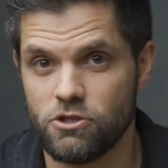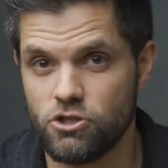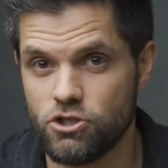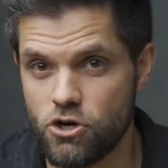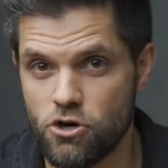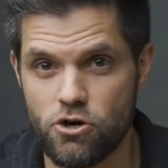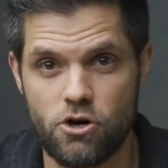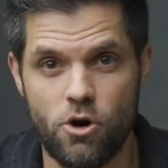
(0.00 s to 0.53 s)

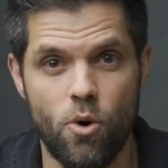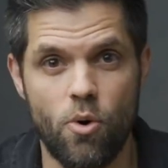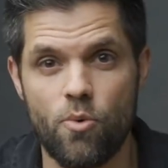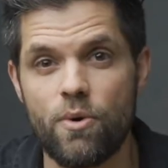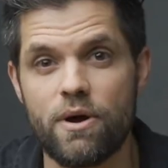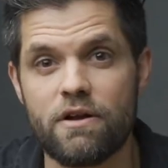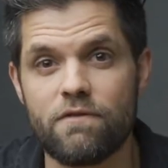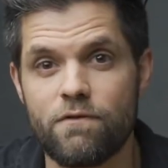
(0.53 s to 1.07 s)
jerk or
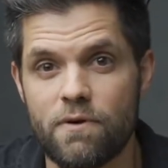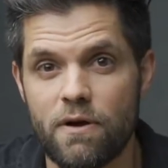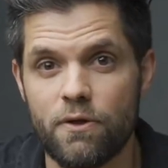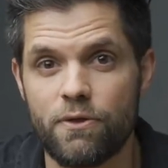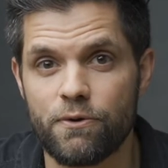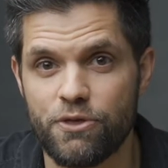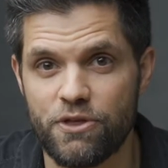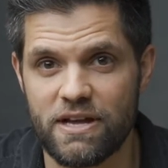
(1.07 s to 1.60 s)
whatever
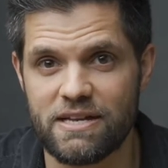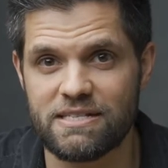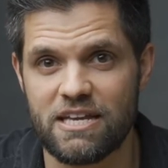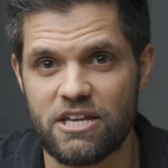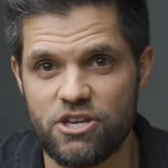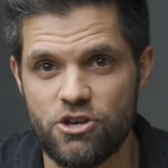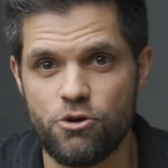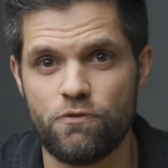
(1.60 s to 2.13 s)
other things that
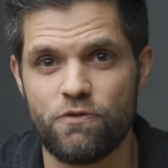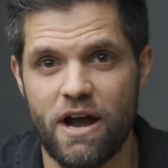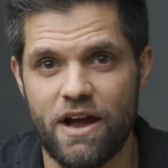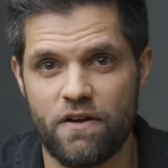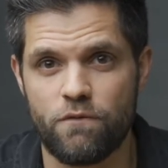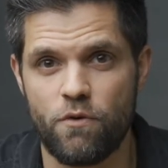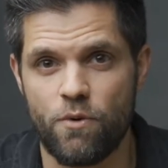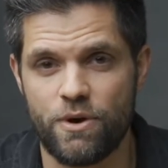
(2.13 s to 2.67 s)
you've
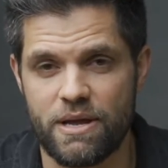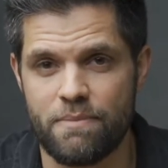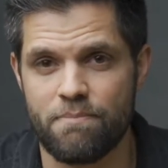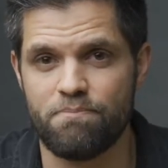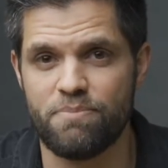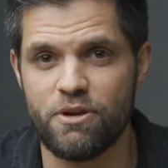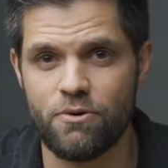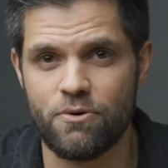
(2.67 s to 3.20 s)
kind of already
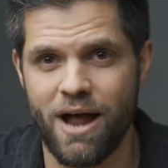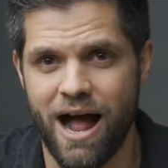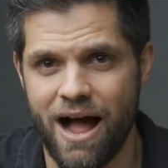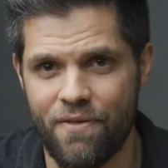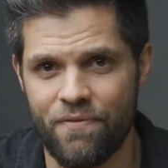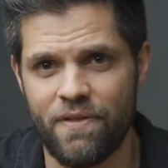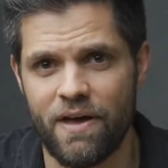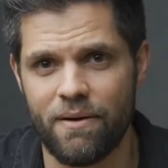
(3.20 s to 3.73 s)
imbued
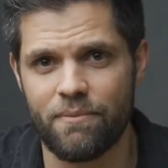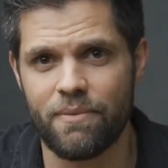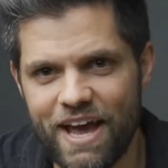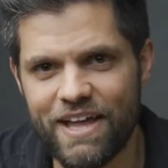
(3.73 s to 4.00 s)
on them.